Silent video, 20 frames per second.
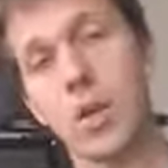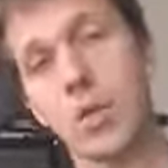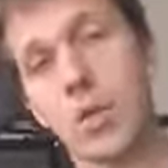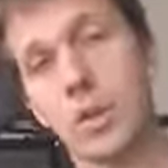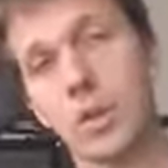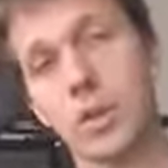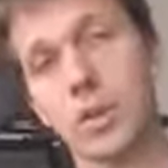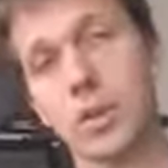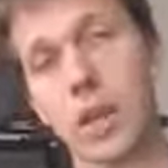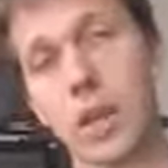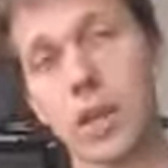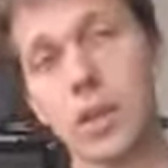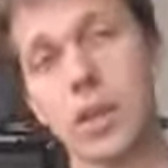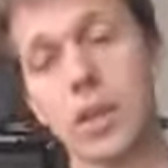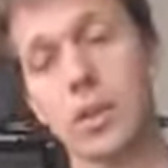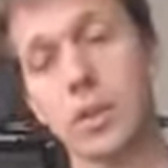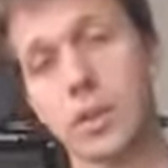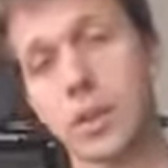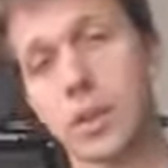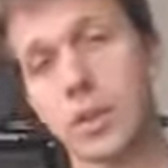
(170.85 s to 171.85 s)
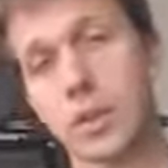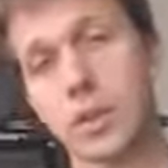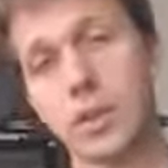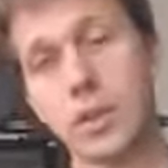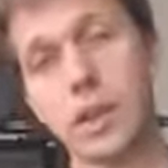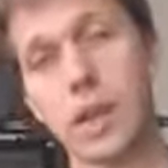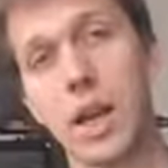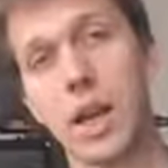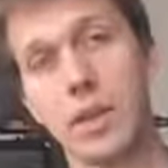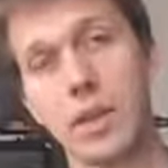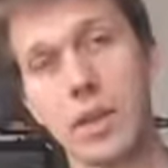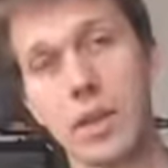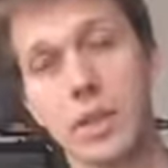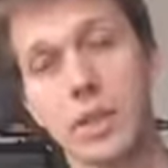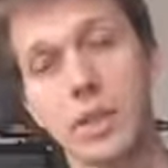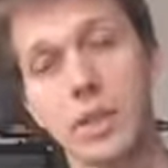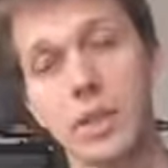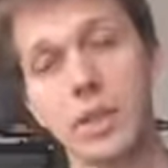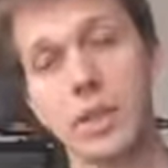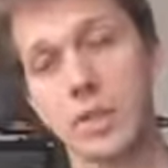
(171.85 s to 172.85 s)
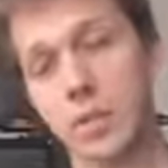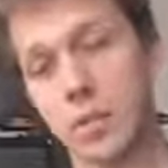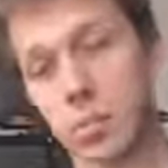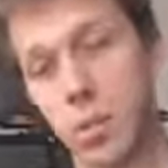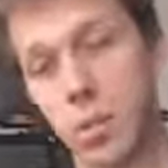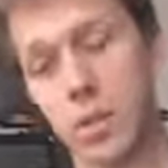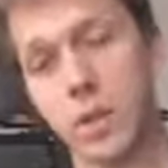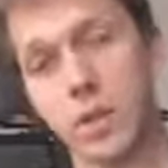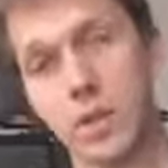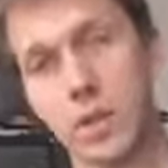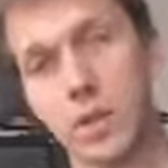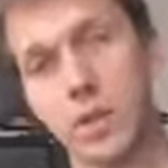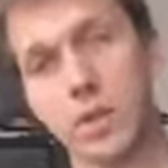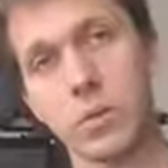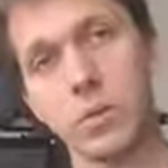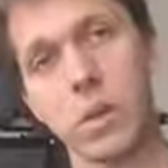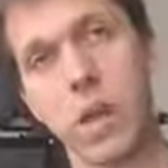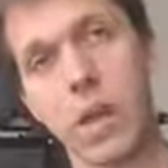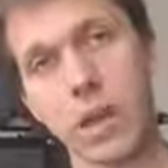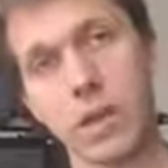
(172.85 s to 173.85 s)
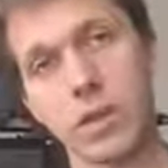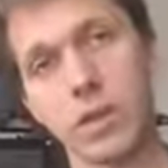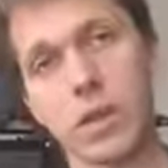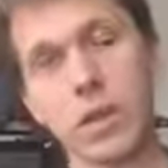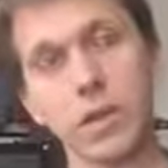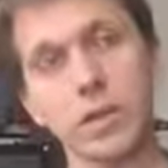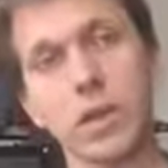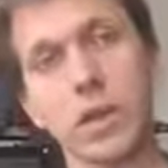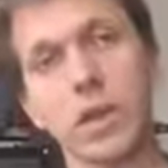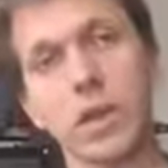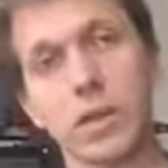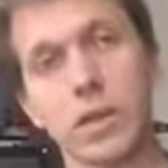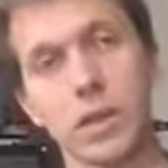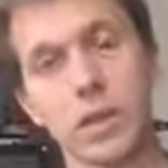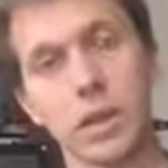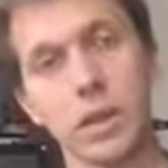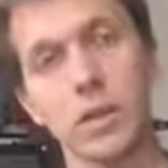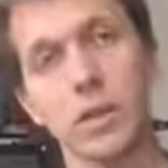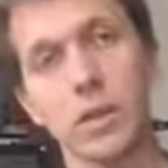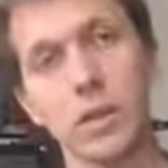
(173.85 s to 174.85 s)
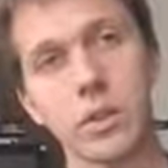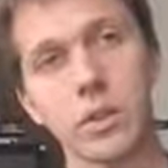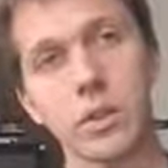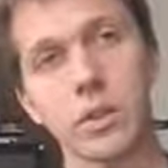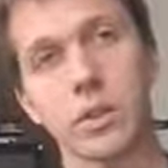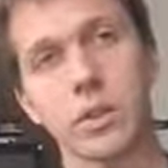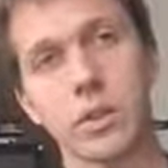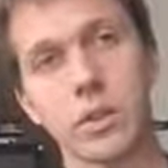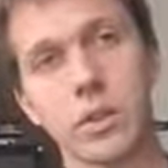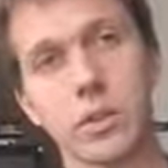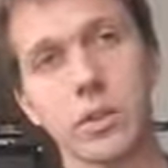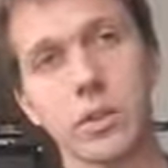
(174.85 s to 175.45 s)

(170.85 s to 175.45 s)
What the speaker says: With this 90 degrees, it's a lot easier to point these back at that sector and get a good signal.